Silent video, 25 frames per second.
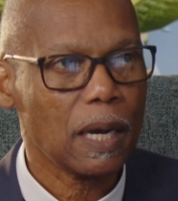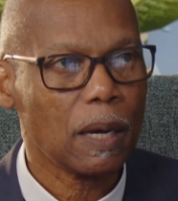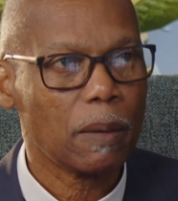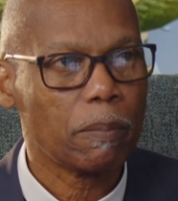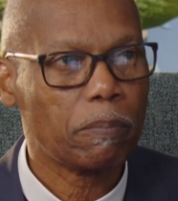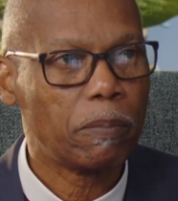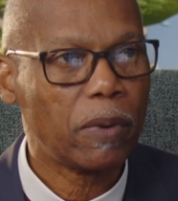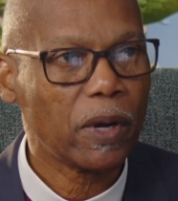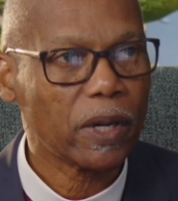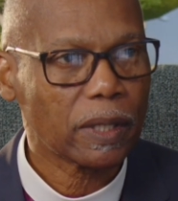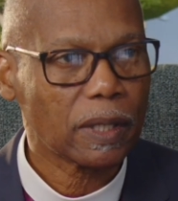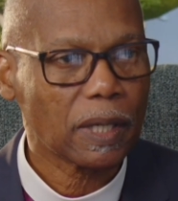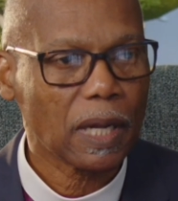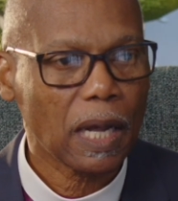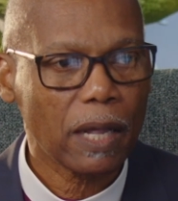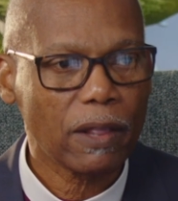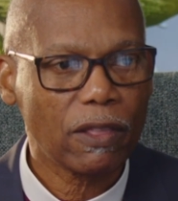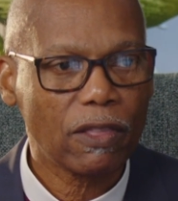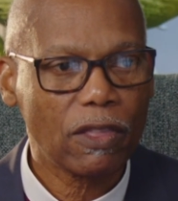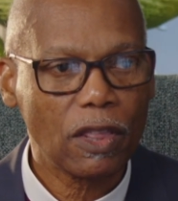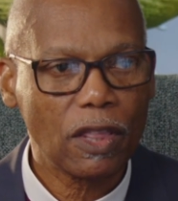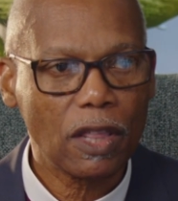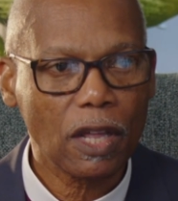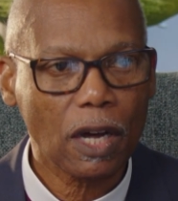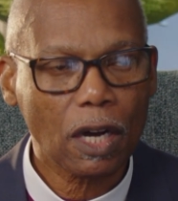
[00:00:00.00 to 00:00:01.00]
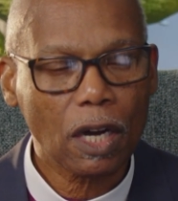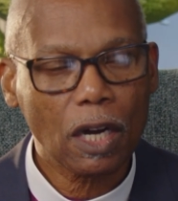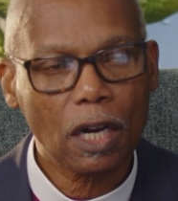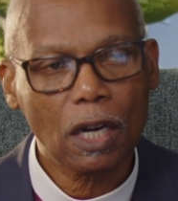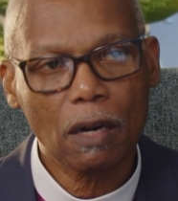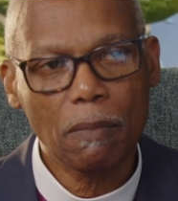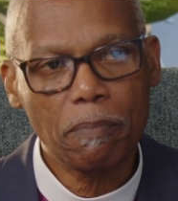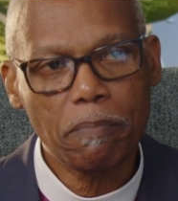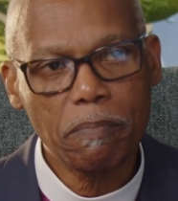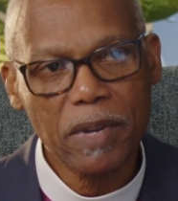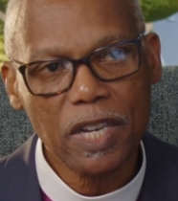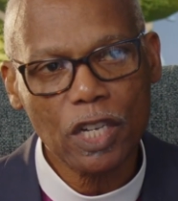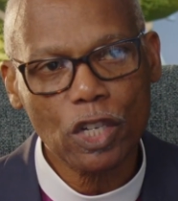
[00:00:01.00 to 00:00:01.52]
But the
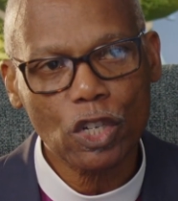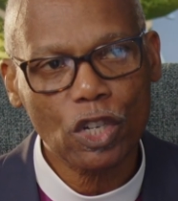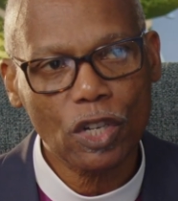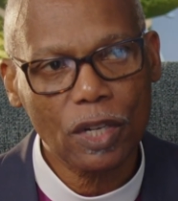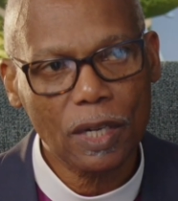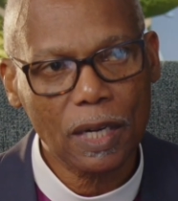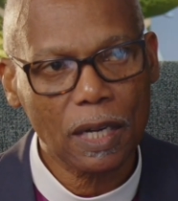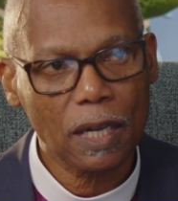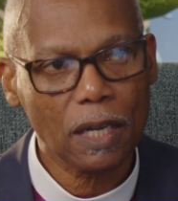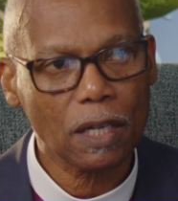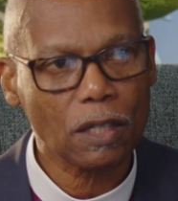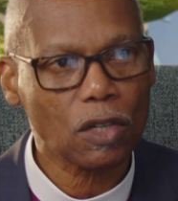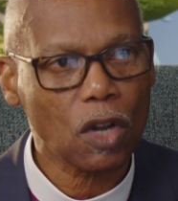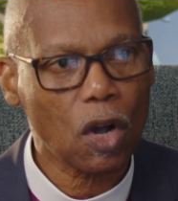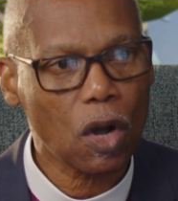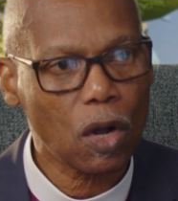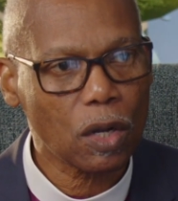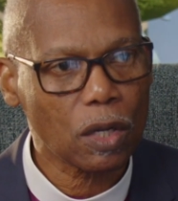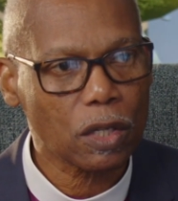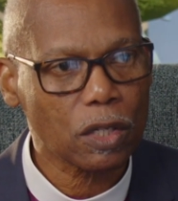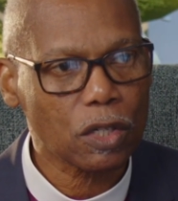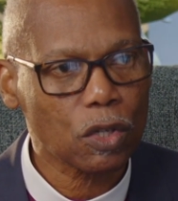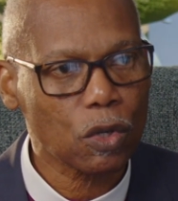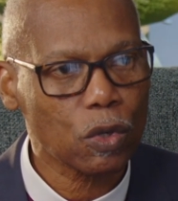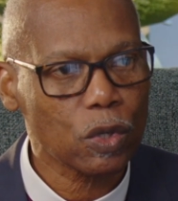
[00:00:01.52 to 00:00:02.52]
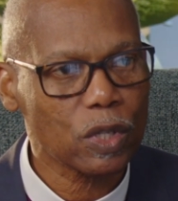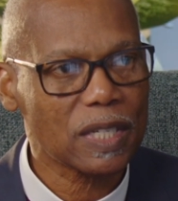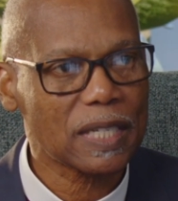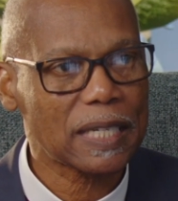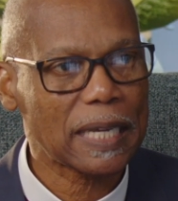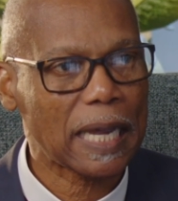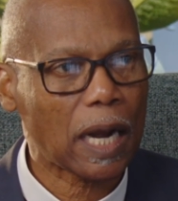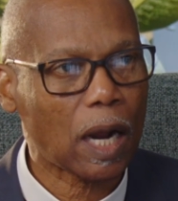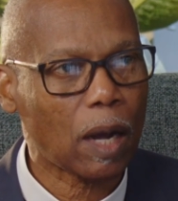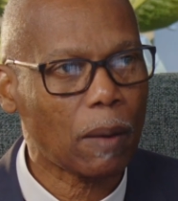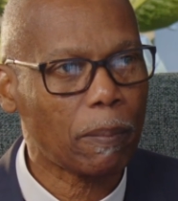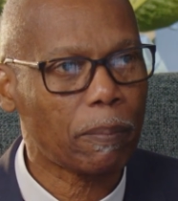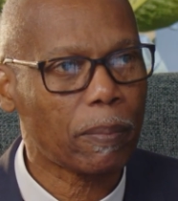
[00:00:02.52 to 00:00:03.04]
commission is also
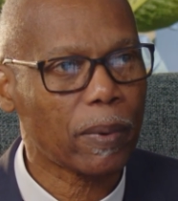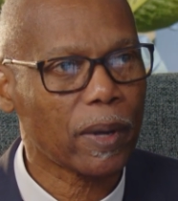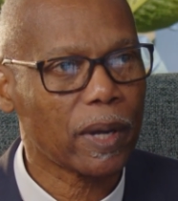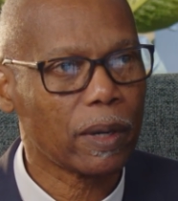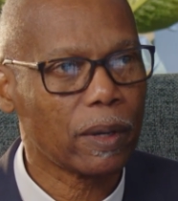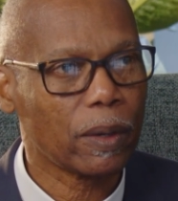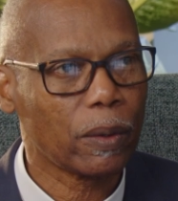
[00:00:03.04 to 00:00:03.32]
set up